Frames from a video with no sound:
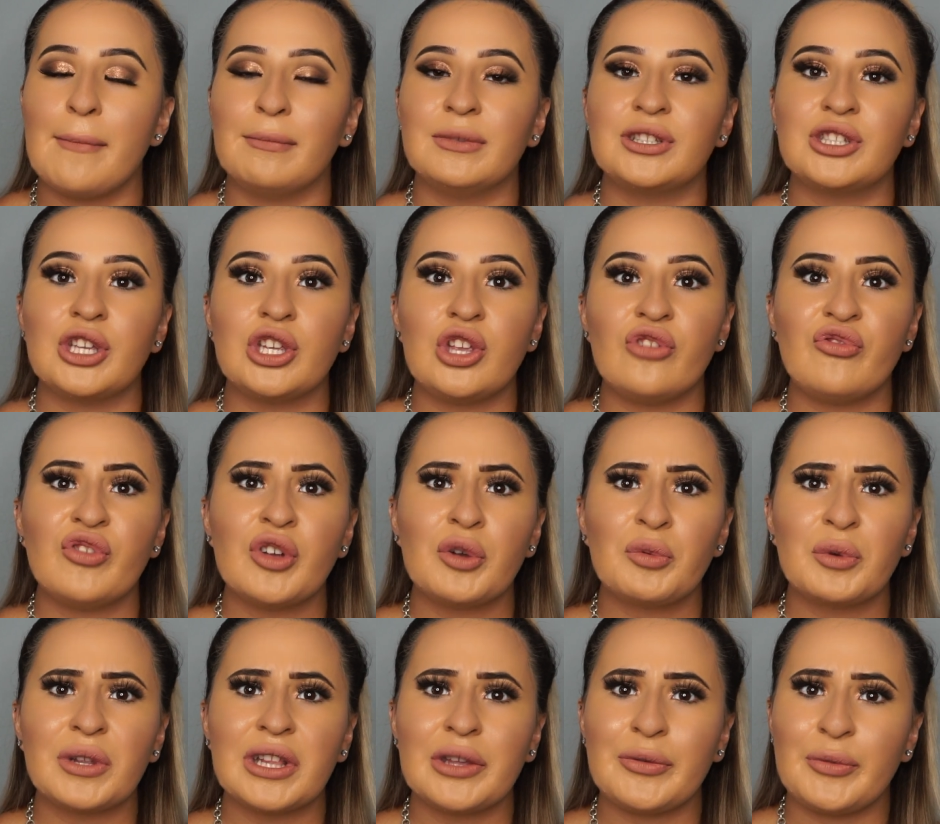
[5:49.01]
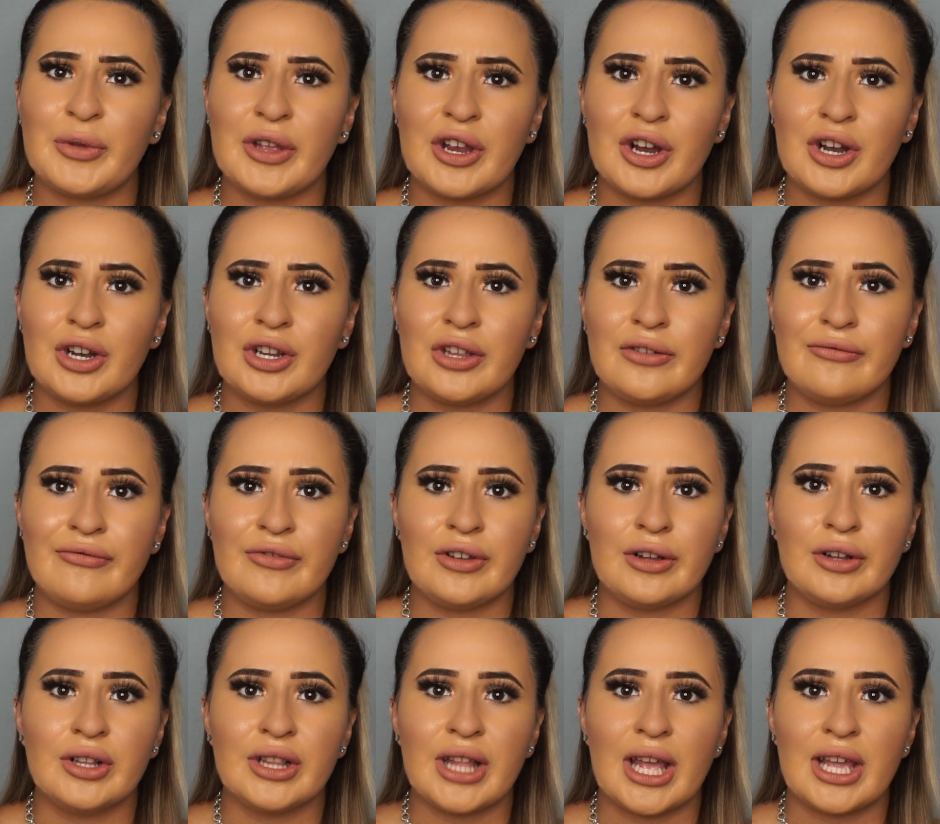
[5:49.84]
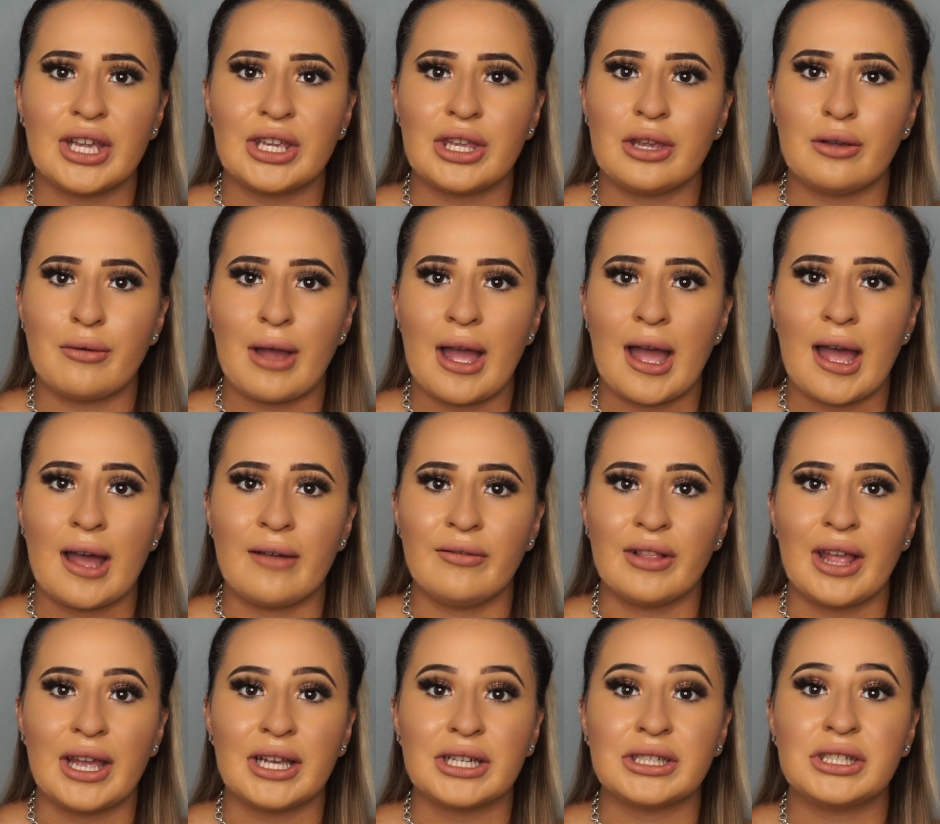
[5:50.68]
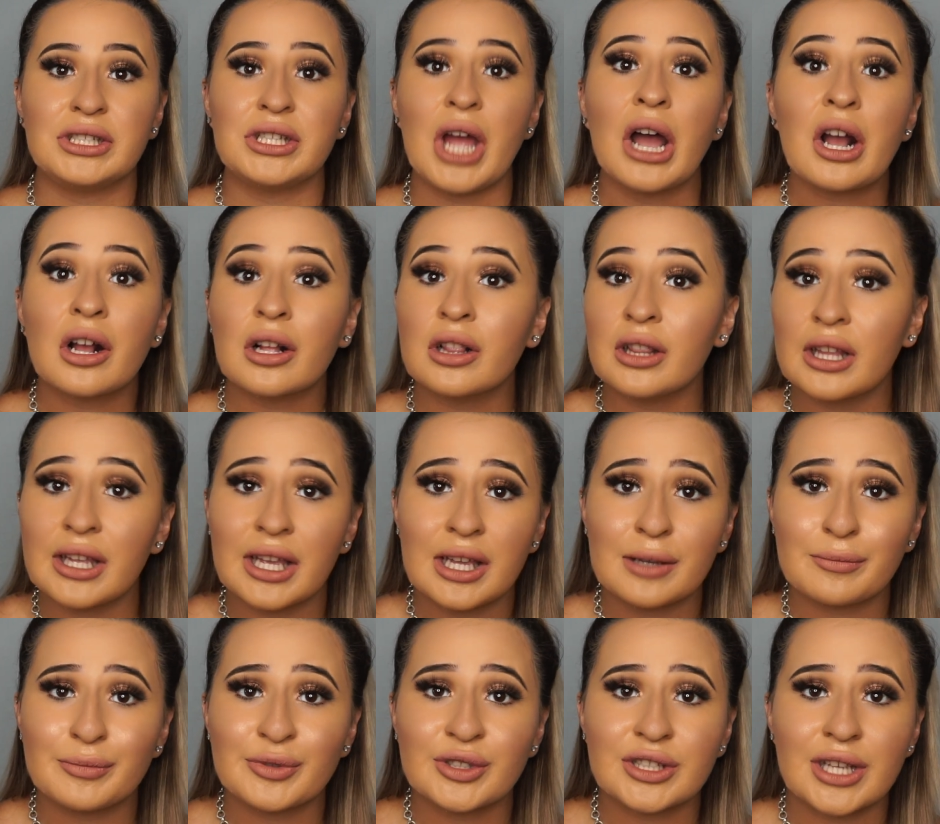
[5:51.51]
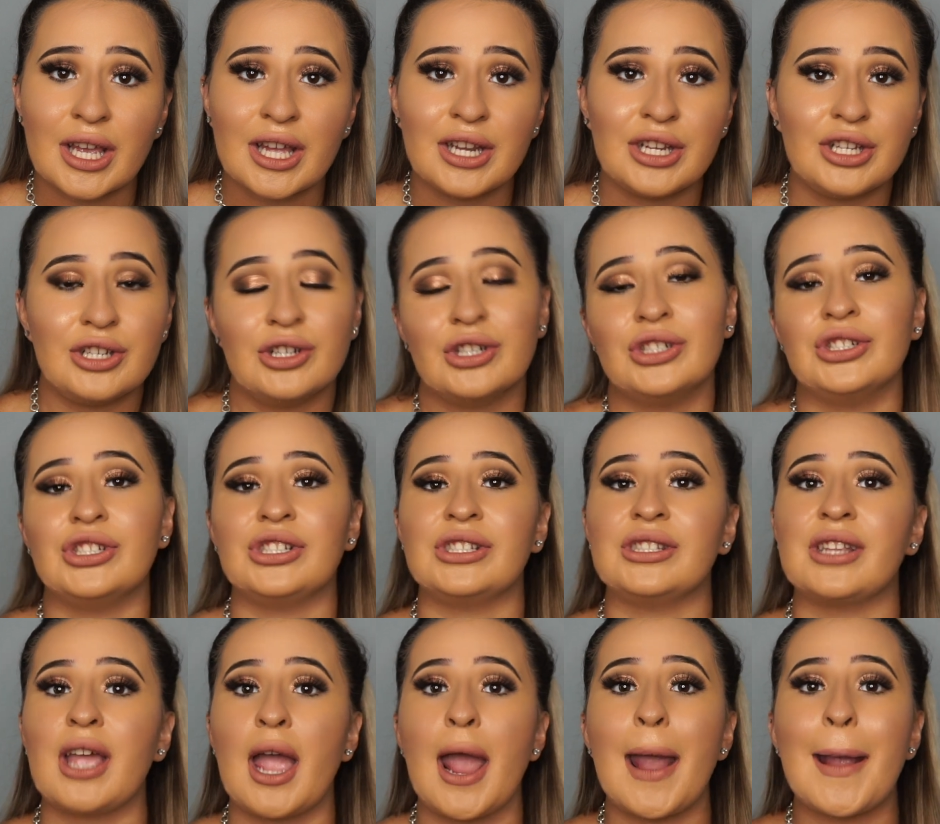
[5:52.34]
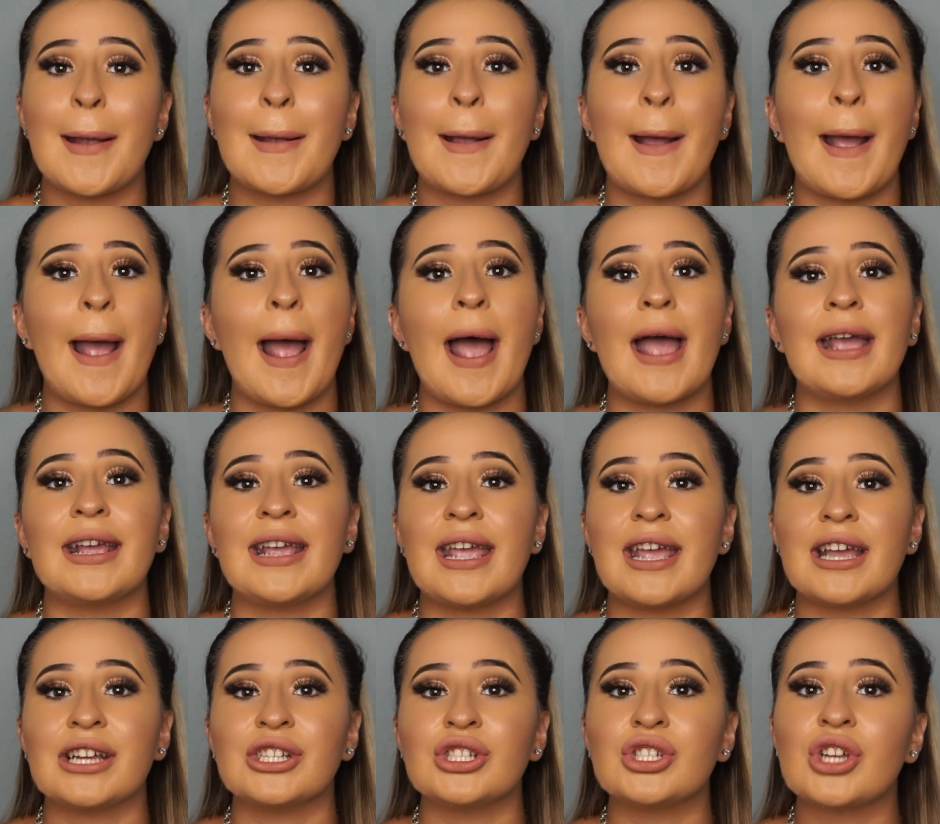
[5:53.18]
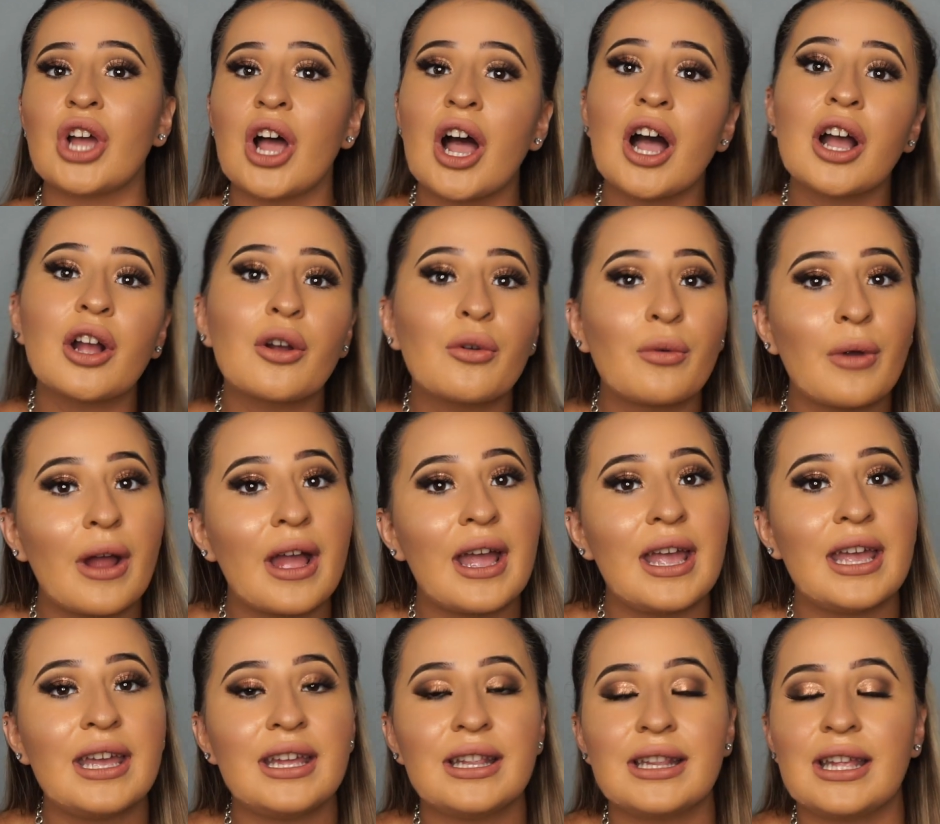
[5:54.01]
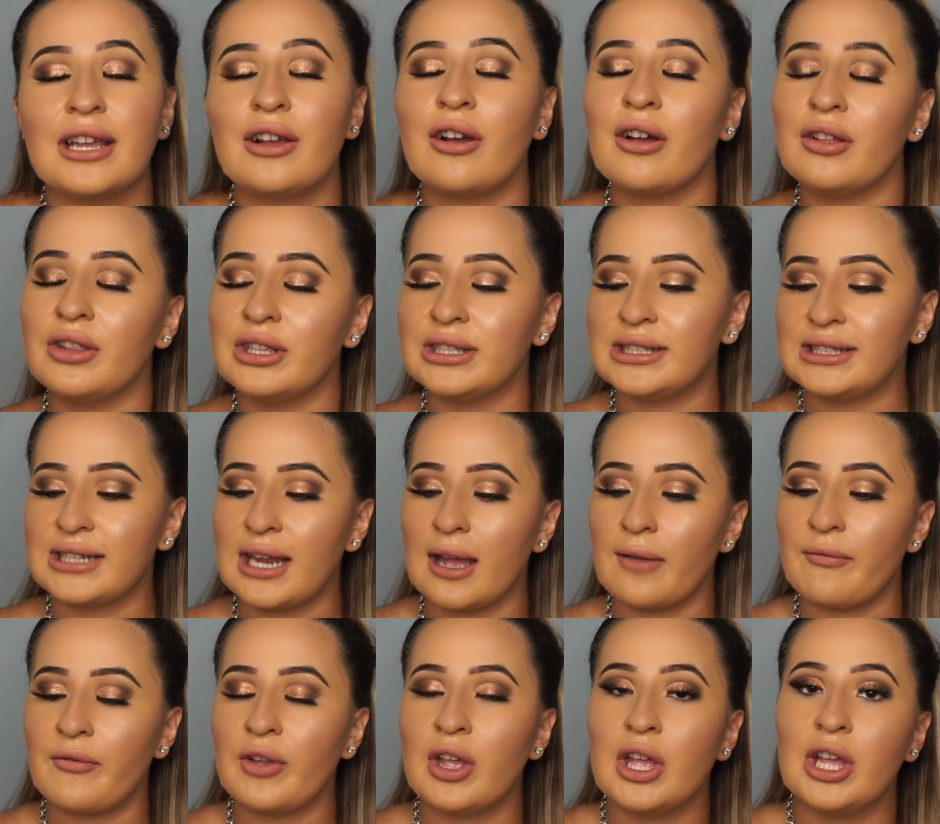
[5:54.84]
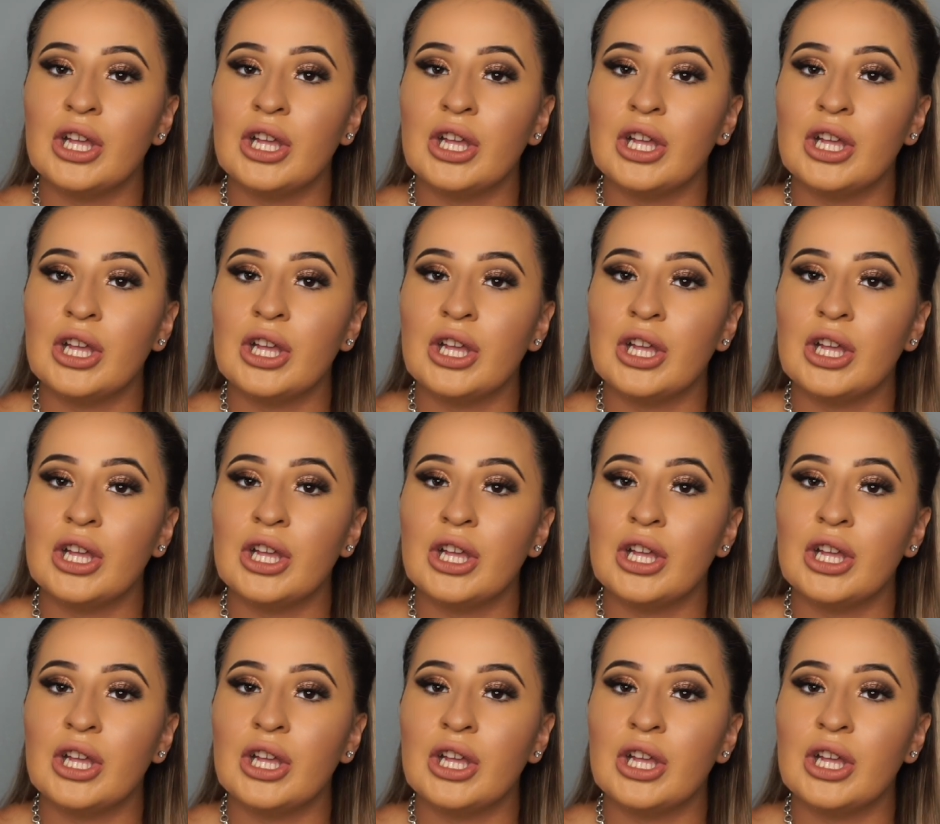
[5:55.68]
So you feel really weird. You feel like you have like duck lips and you're just like, I can't talk right, like all this stuff.